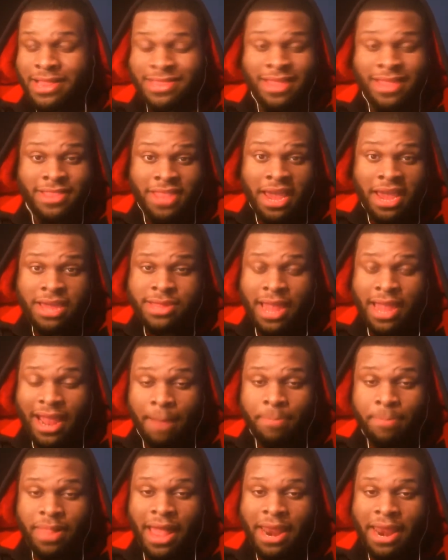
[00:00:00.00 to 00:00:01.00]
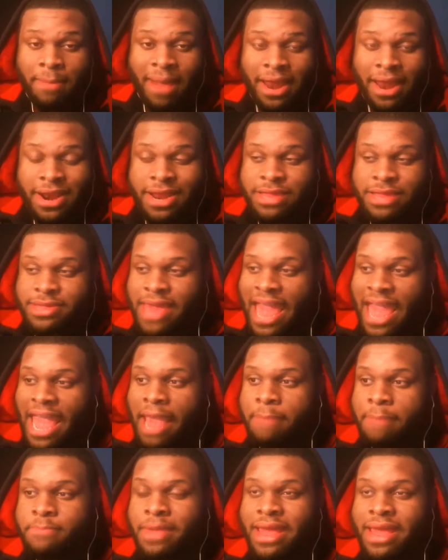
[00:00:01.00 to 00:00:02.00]
the things they complain about in this
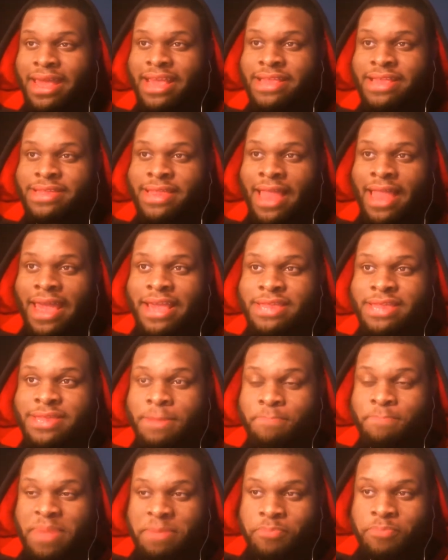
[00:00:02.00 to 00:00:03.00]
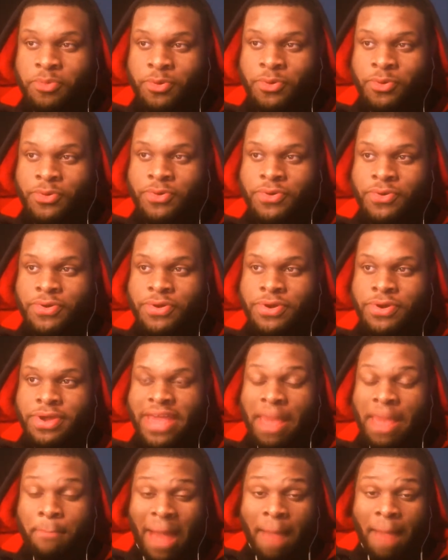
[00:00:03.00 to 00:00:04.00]
game, it's like some people,
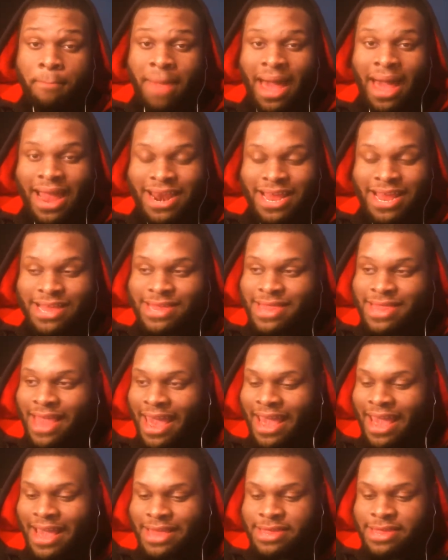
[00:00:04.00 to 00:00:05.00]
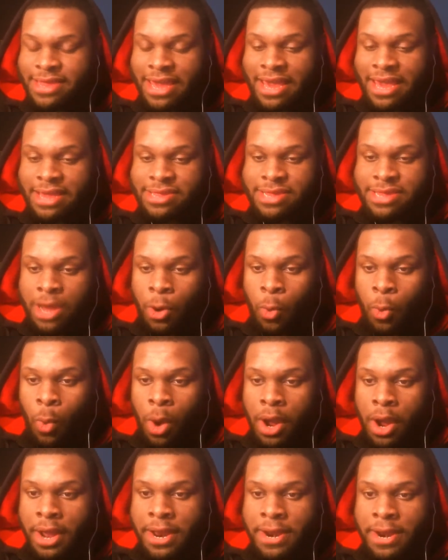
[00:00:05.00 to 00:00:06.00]
in my mind, it's like seeing
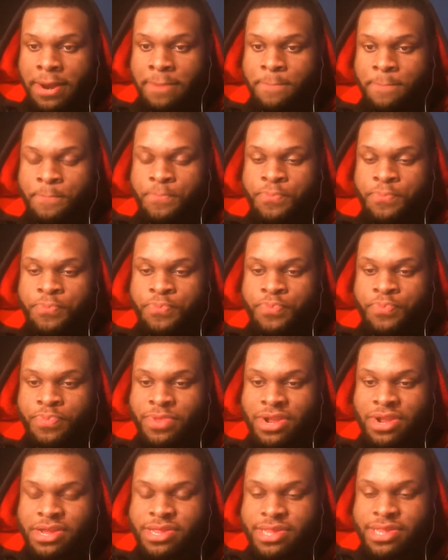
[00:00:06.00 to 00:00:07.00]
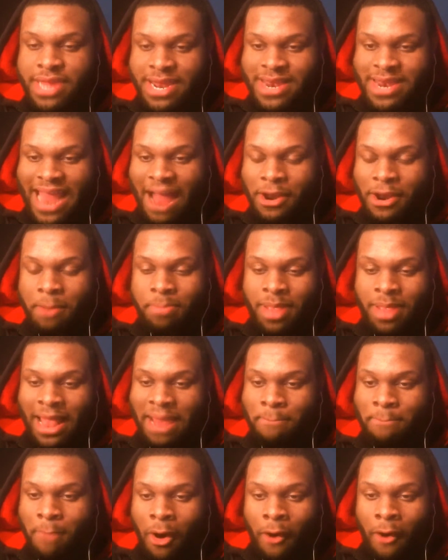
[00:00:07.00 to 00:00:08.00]
someone sit down and
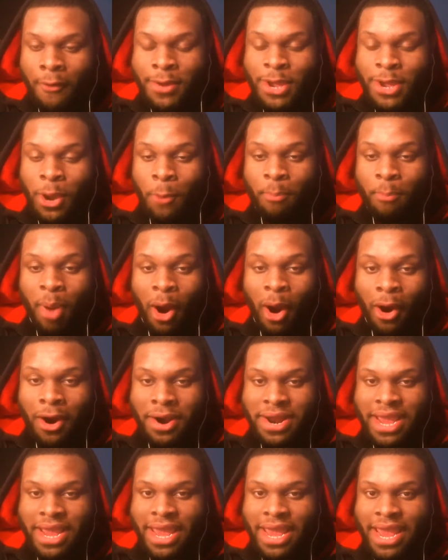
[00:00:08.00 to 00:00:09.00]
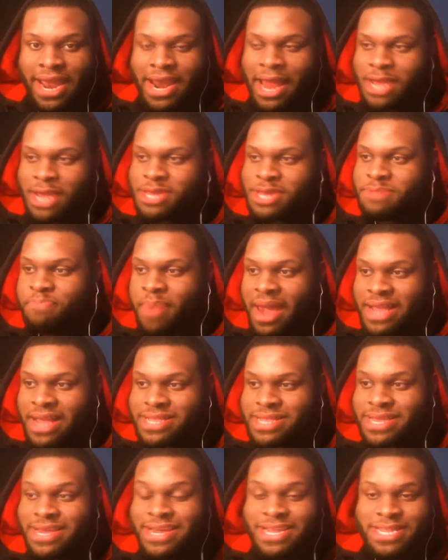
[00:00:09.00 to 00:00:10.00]
play Mario Party and
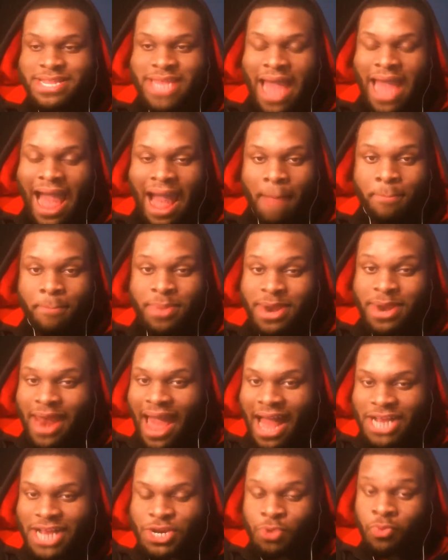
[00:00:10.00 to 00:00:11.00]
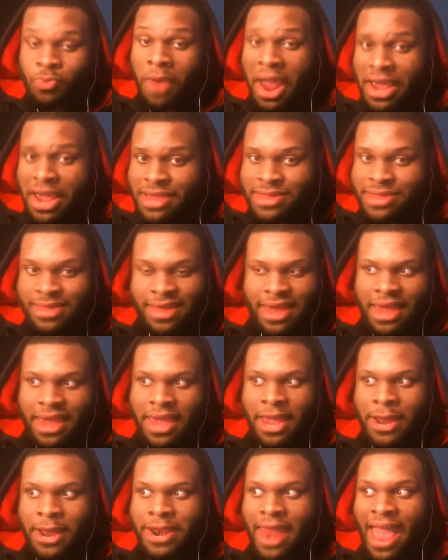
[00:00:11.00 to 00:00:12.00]
expect top-notch racing
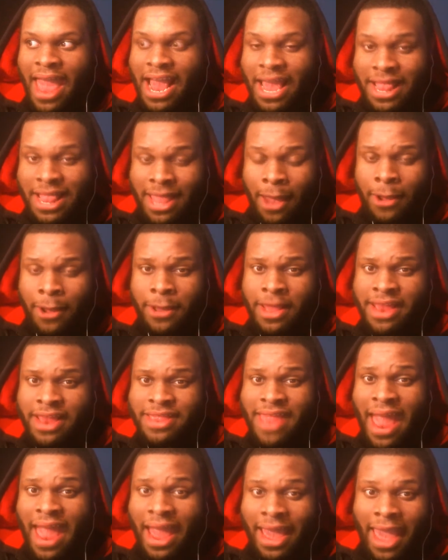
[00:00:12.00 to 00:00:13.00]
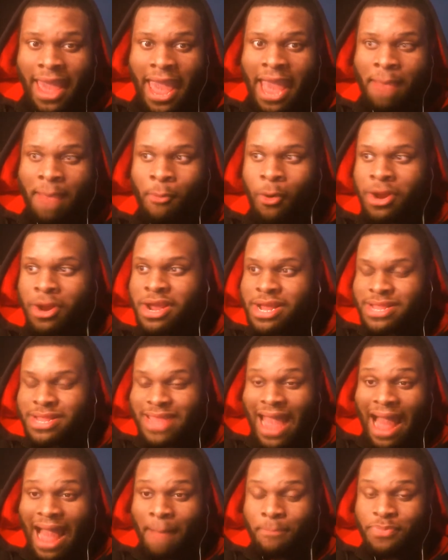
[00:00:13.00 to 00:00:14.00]
in that game, or
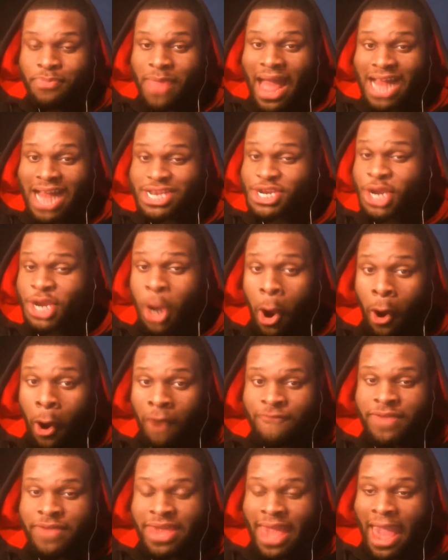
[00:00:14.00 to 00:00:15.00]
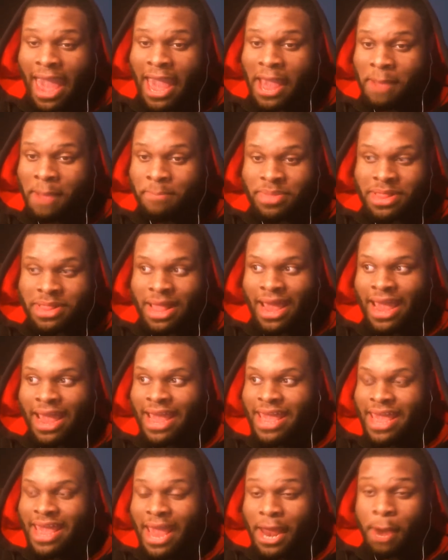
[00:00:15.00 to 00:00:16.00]
top-notch golf
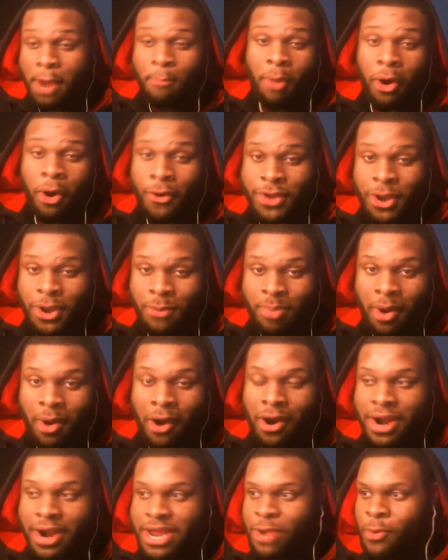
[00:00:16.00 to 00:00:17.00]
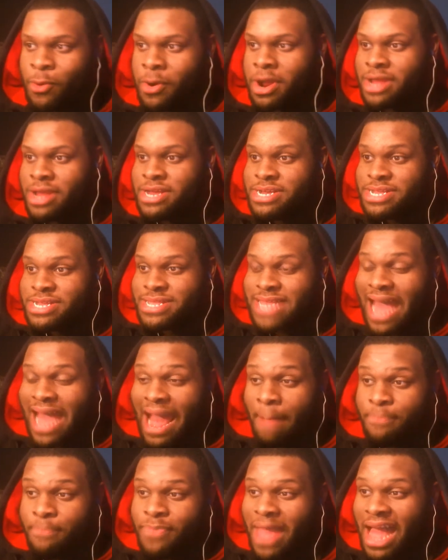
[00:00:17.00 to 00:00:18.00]
gameplay in a Mario Party, or
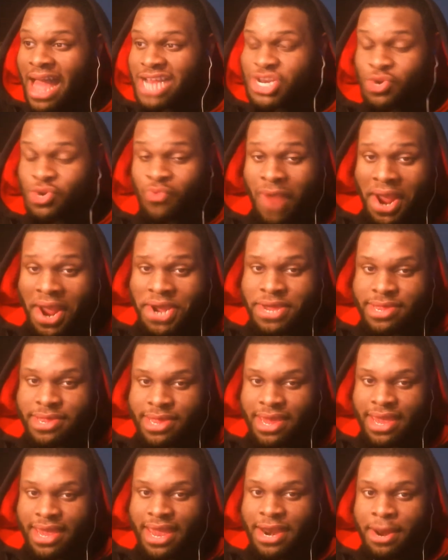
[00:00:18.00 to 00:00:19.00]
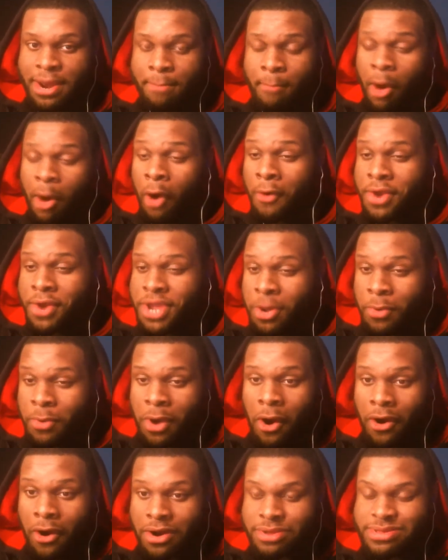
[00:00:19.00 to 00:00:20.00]
top-notch racing in a Mario
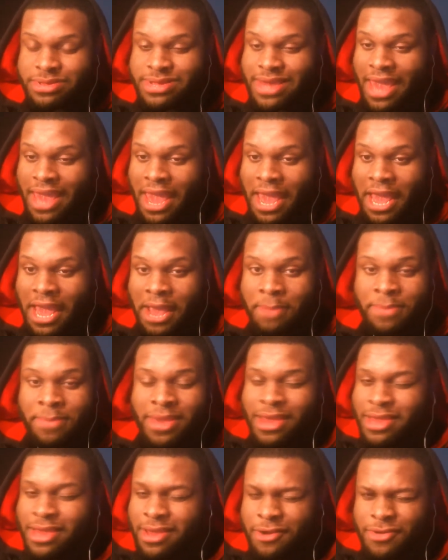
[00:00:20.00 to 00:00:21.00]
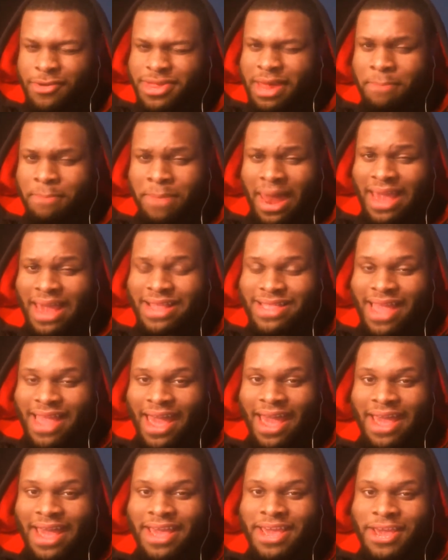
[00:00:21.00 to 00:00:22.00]
Kart game, or something like
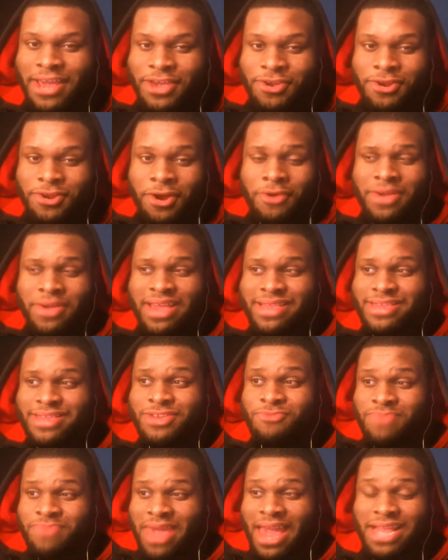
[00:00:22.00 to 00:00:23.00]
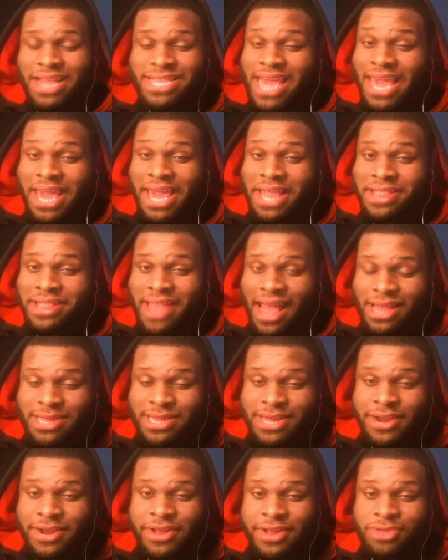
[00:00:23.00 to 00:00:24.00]
that. You know, you can't take it that
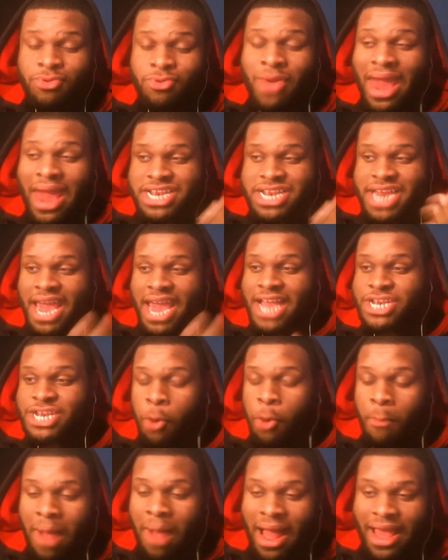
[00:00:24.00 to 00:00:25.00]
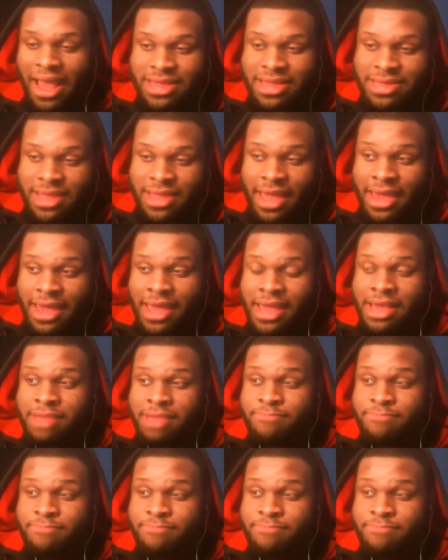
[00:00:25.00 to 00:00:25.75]
serious. You gotta change your mind state.